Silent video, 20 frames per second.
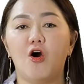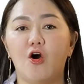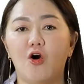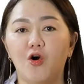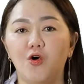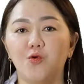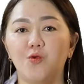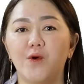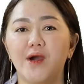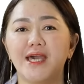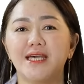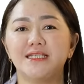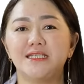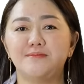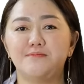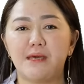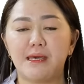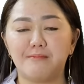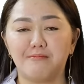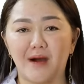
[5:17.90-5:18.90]
Always
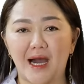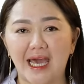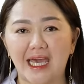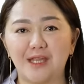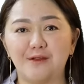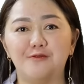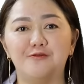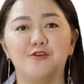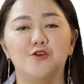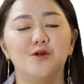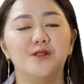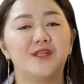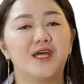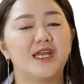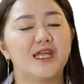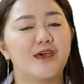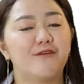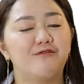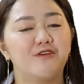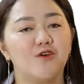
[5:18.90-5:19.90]
be mindful
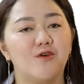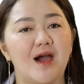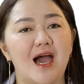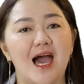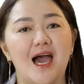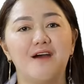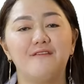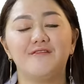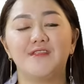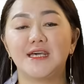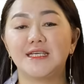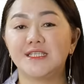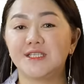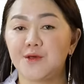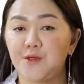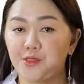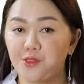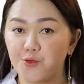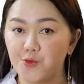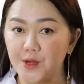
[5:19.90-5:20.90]
that if you have these
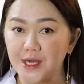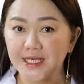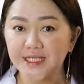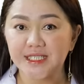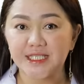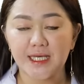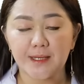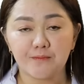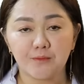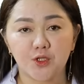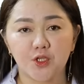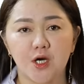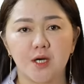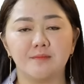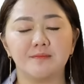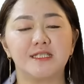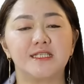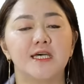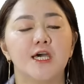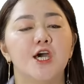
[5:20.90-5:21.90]
three
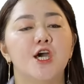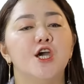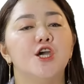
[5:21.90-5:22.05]
symptoms,